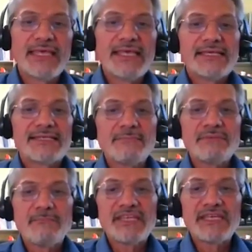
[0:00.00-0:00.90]
Some
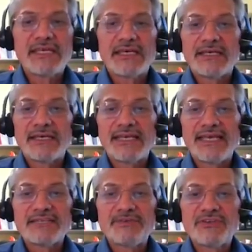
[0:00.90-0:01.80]
companies
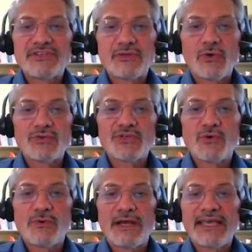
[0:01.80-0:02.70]
experience
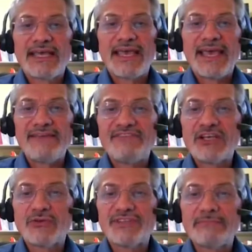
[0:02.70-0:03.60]
also heavy
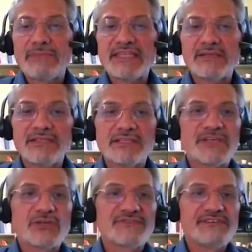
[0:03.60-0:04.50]
content maintenance
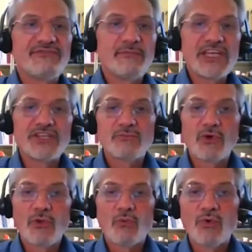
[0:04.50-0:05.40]
because the information
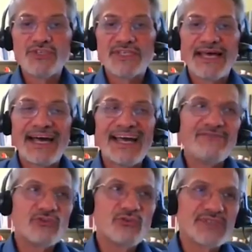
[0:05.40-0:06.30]
model was
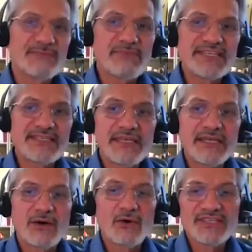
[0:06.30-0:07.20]
either too simplistic
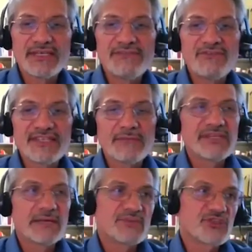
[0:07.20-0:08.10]
or even
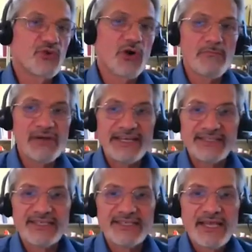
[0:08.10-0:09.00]
sometimes too
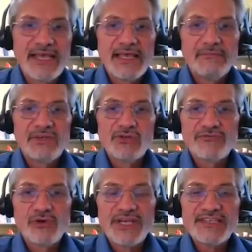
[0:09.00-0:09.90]
complex because
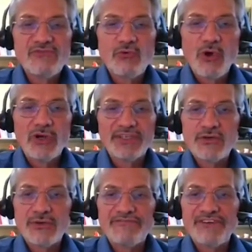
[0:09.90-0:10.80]
the rest of the world is
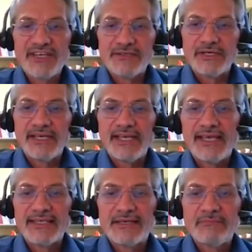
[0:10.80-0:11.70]
going faster.
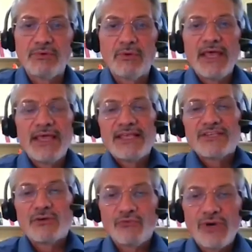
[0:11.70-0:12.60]
Example,
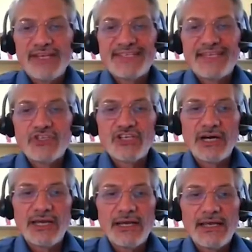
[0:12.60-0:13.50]
software is
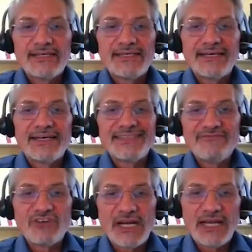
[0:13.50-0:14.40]
agile and
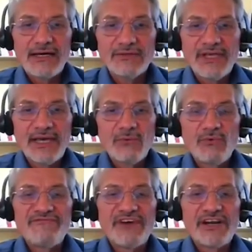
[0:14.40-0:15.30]
in the cloud,
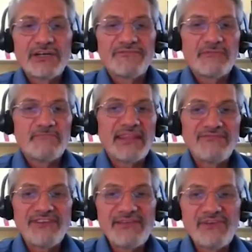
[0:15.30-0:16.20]
with very often
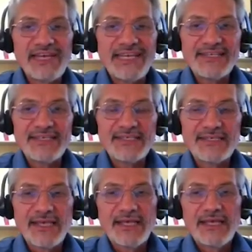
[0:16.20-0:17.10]
monthly
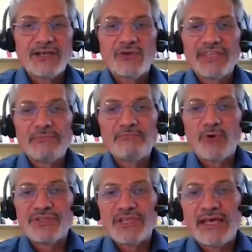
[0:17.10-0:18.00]
releases, content
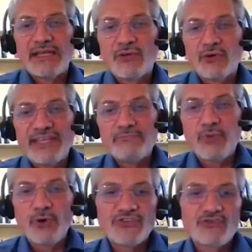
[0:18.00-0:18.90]

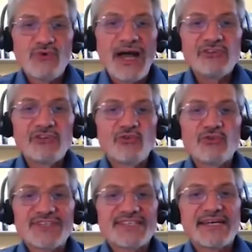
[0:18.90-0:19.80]
points to other
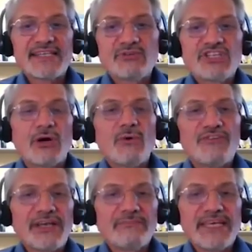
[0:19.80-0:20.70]
tools or sites which are
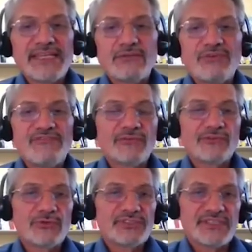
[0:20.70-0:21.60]
often updated without
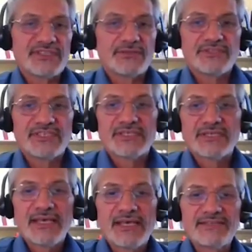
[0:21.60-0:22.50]
notice. So
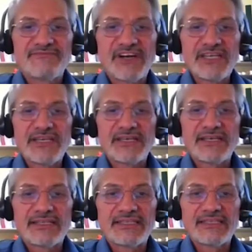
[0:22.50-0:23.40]
it's very
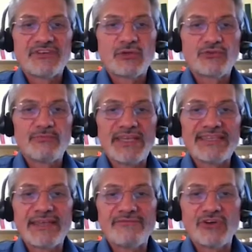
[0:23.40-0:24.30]
difficult to
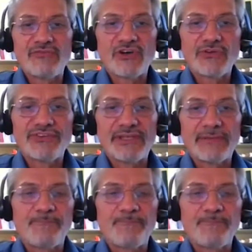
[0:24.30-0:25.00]
maintain the content.